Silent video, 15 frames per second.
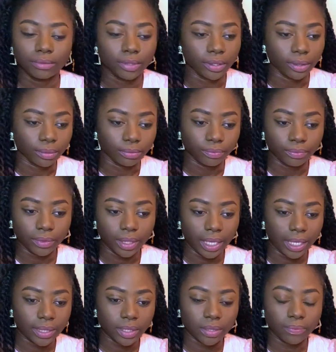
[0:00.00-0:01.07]
you know,
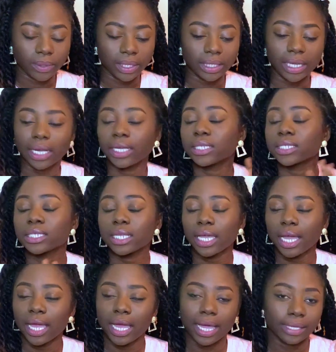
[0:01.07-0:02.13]
eat something nice
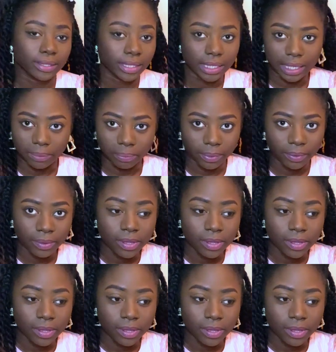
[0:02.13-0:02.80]
and sleep.